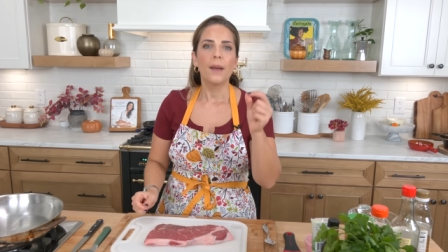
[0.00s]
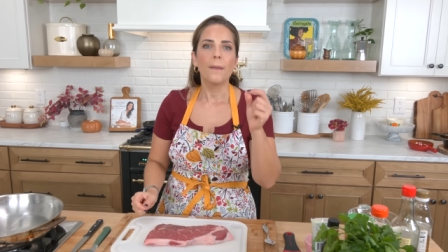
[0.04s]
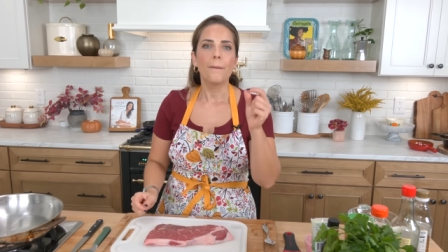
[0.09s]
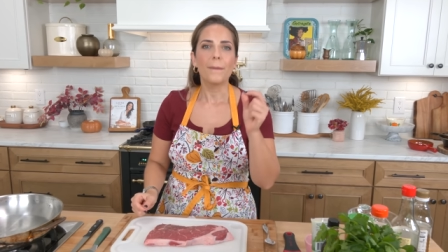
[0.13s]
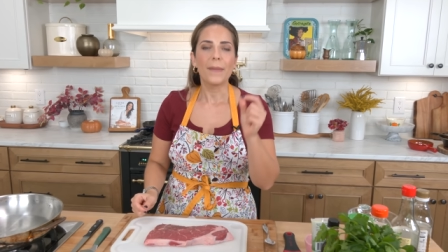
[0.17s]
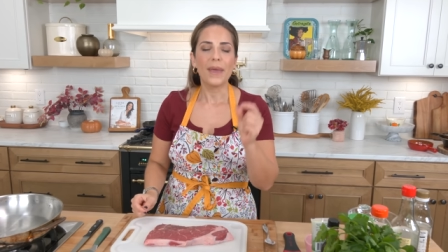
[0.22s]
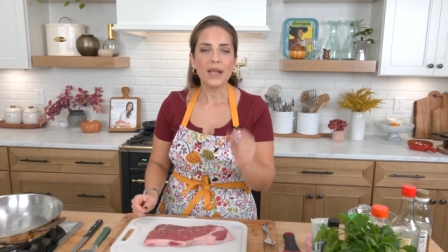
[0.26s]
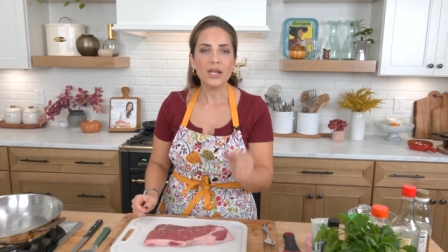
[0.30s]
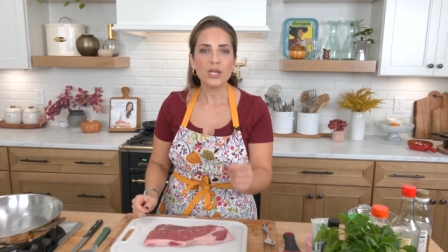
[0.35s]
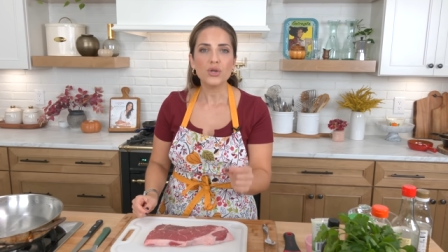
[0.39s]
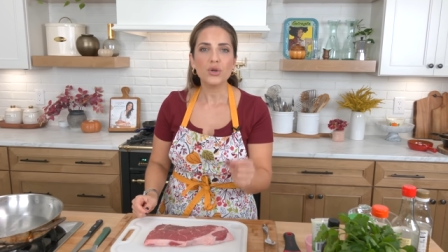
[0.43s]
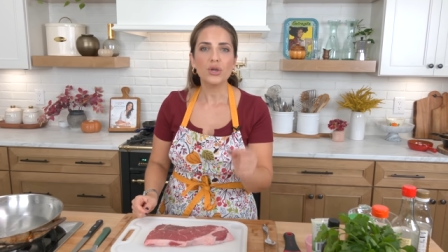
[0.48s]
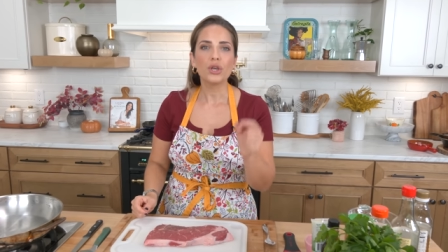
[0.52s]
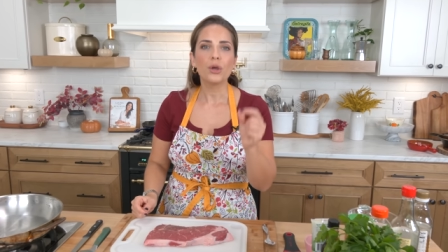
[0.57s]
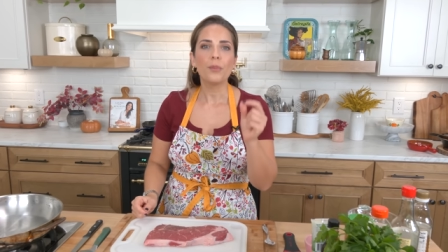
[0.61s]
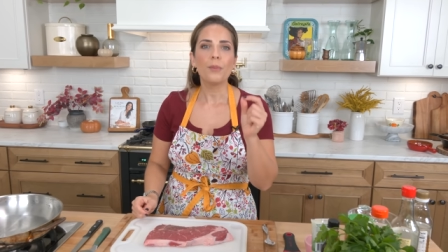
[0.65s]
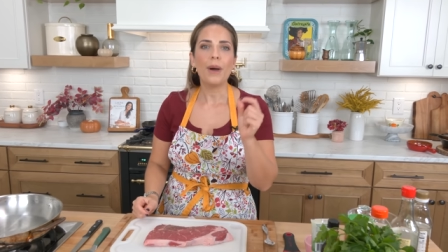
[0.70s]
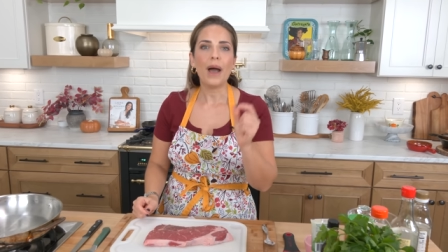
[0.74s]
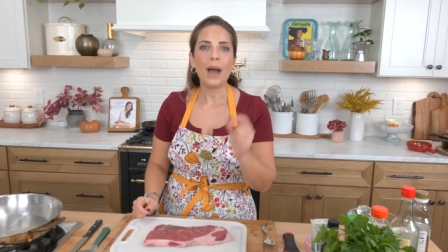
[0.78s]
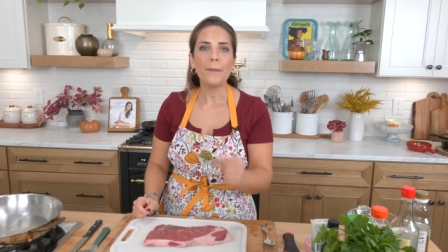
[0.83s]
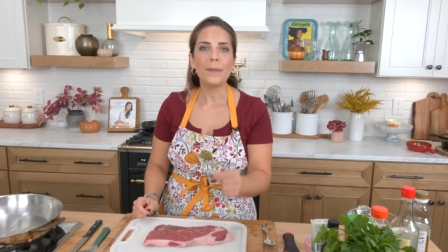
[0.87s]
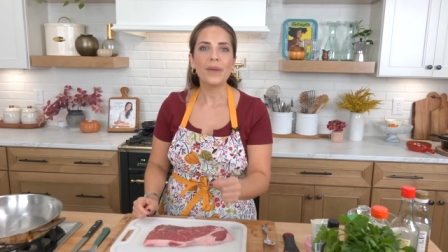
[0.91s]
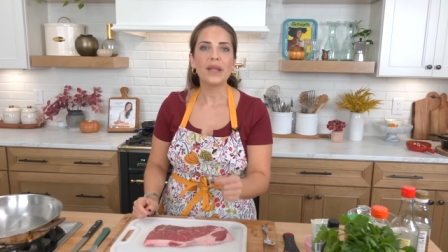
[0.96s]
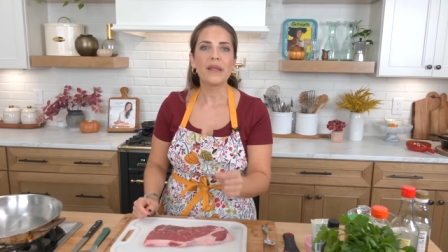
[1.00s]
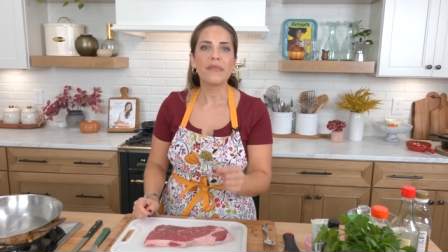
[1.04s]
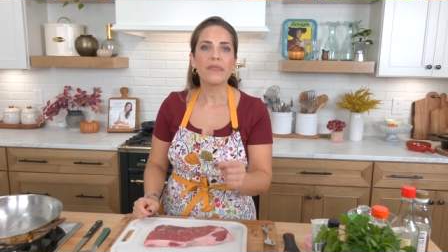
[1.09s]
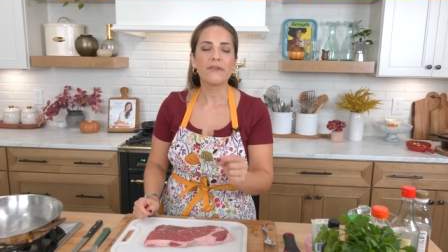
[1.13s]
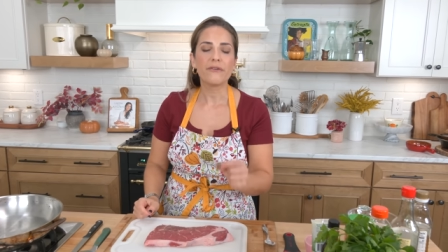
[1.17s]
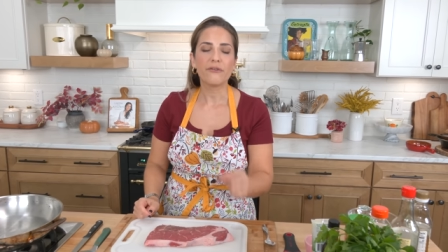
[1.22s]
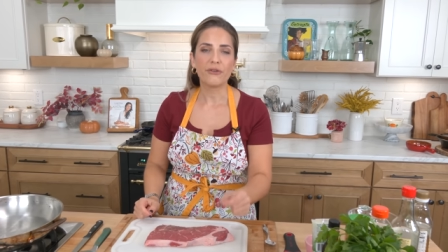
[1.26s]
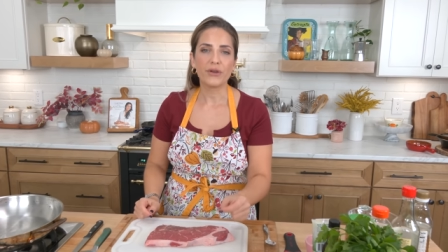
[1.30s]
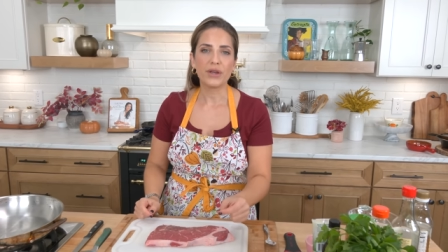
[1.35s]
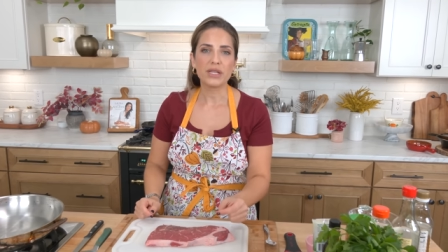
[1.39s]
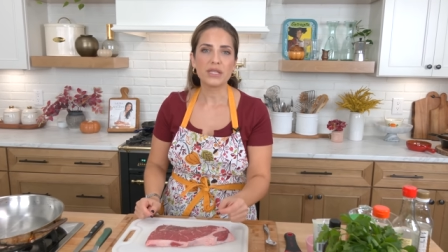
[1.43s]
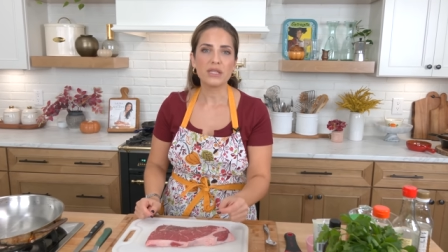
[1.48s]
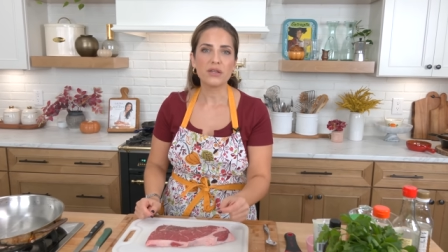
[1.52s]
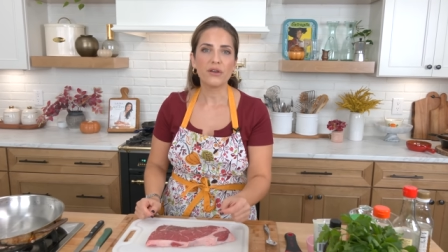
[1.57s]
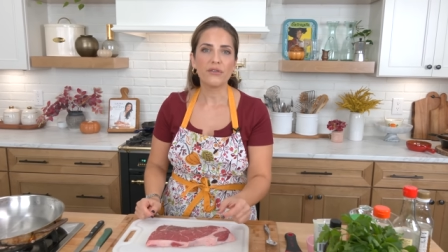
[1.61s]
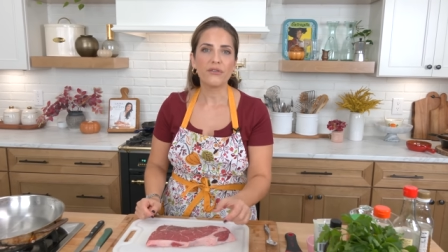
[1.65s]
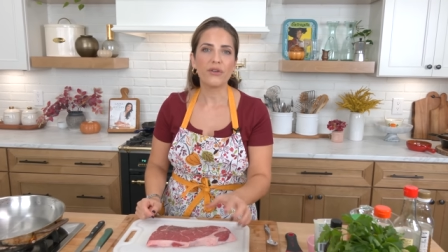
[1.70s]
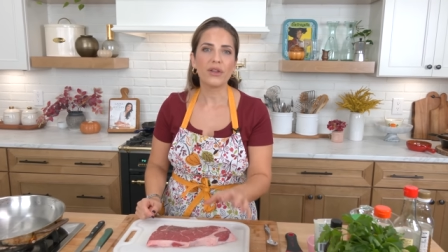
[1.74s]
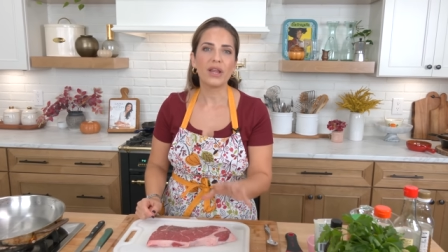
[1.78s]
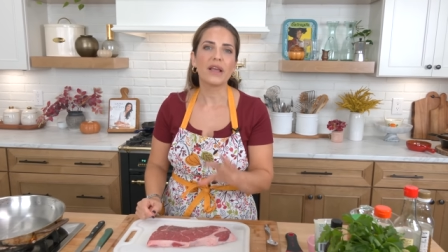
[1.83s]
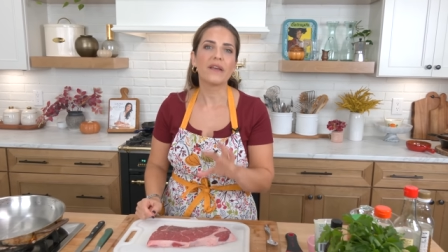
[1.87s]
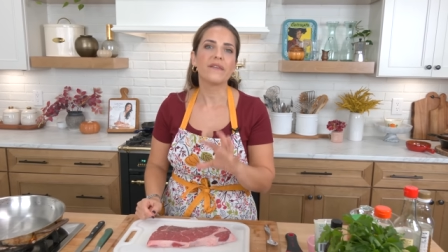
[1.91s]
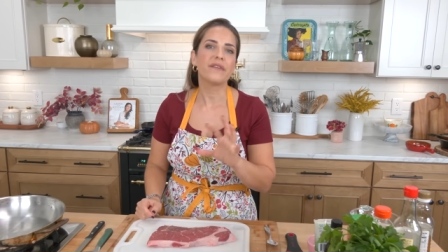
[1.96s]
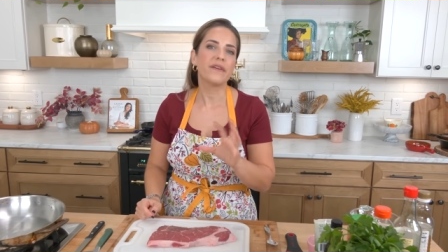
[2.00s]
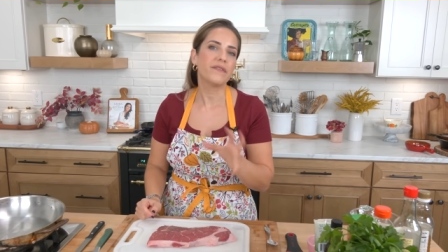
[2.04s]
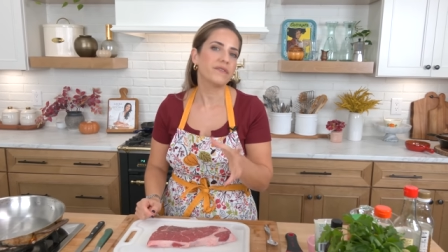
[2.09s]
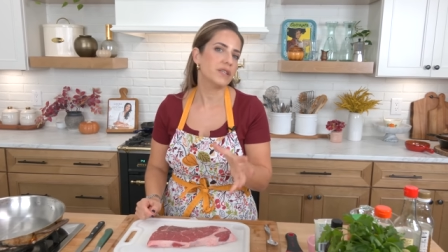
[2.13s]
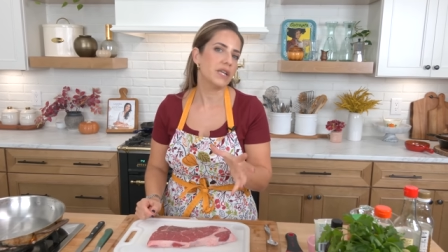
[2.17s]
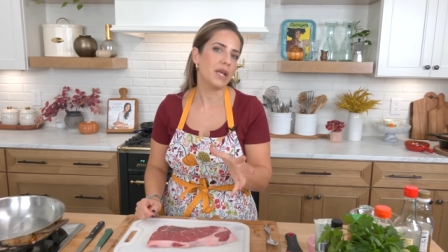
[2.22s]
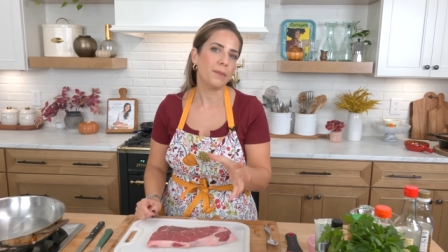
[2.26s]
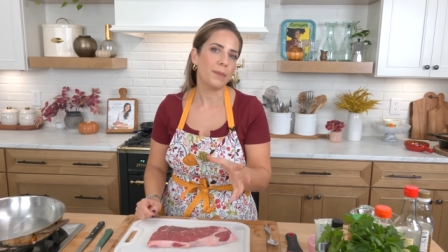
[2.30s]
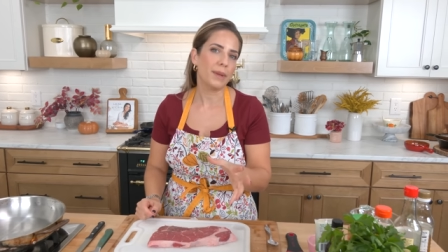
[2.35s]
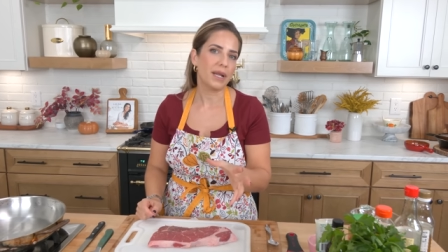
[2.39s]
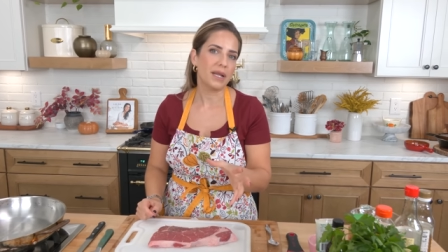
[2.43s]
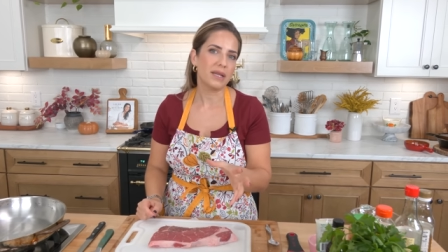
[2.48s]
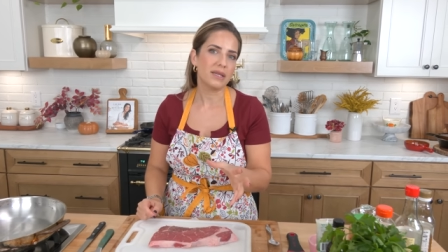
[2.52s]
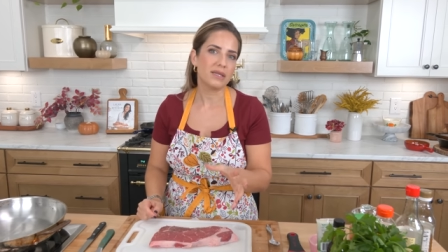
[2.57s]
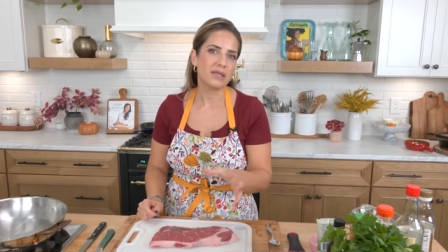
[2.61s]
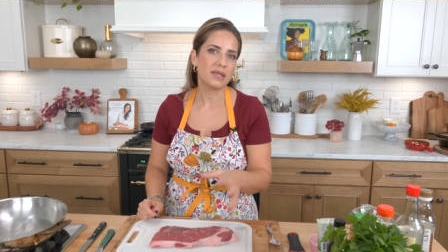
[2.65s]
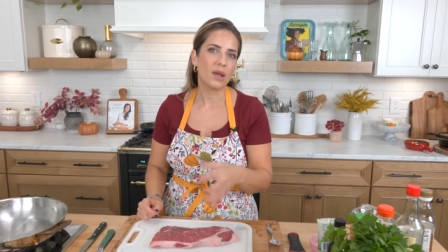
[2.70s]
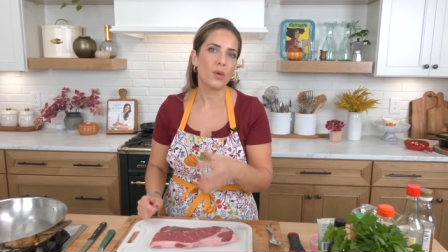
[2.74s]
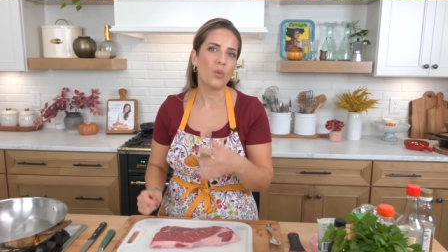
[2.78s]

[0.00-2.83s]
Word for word: make sure you pop it in the freezer for like 15 minutes.